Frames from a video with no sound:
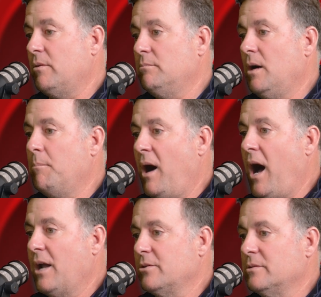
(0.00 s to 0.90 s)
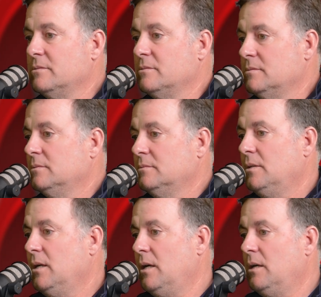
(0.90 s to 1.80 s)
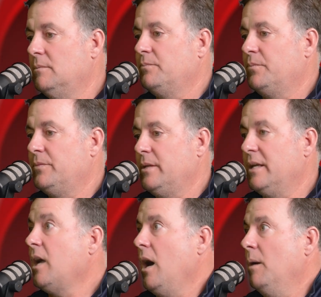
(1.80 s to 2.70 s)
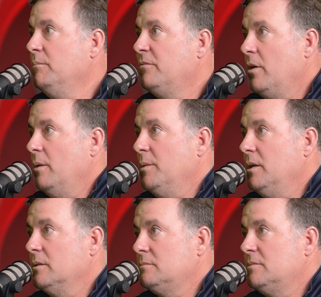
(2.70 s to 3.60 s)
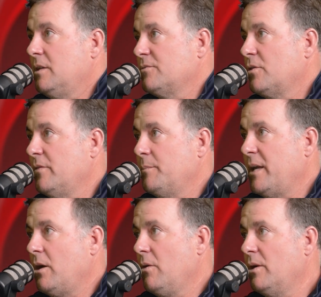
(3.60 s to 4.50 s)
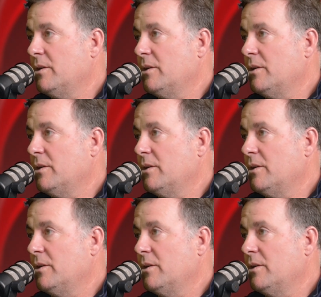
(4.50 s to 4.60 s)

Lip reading: a modern income from a self-serve in-bay car